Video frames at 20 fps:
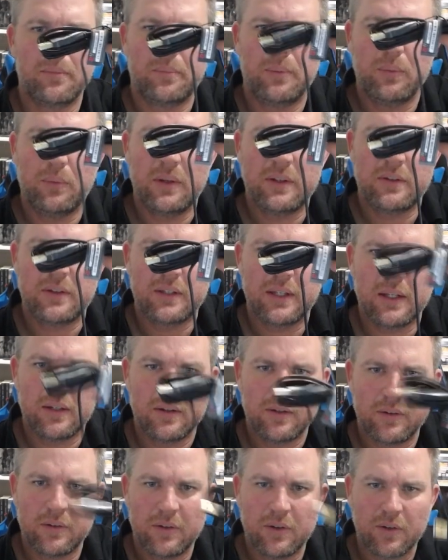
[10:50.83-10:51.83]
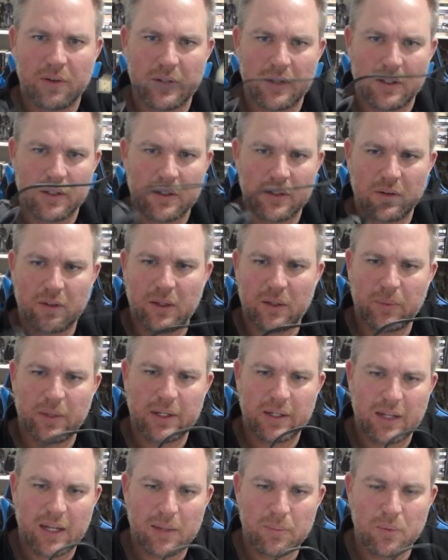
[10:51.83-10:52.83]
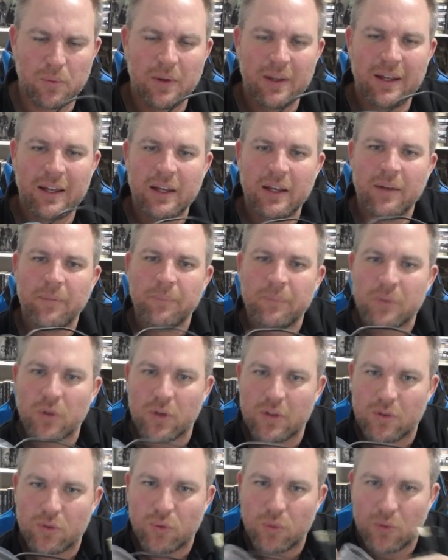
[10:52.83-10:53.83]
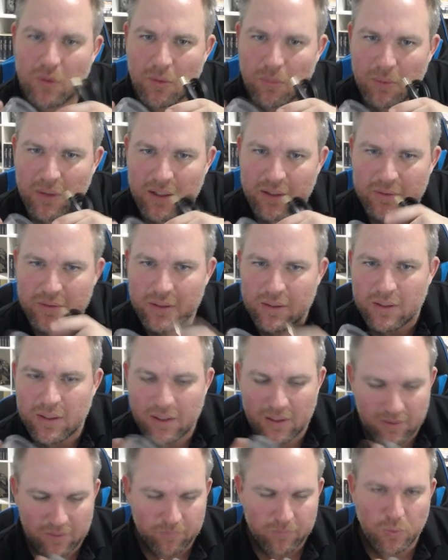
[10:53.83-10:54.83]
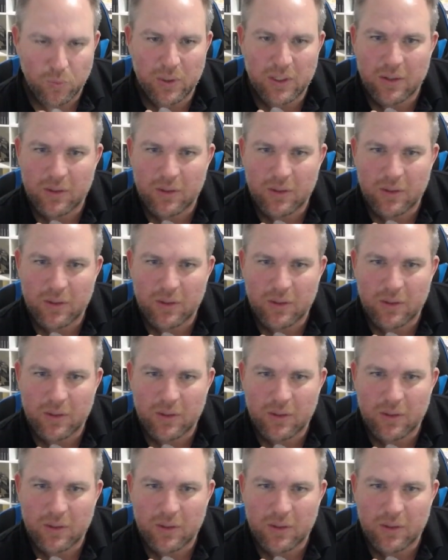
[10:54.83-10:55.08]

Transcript: But once again, you got the lightweight cable. Got this cool little plastic. Yeah, quick.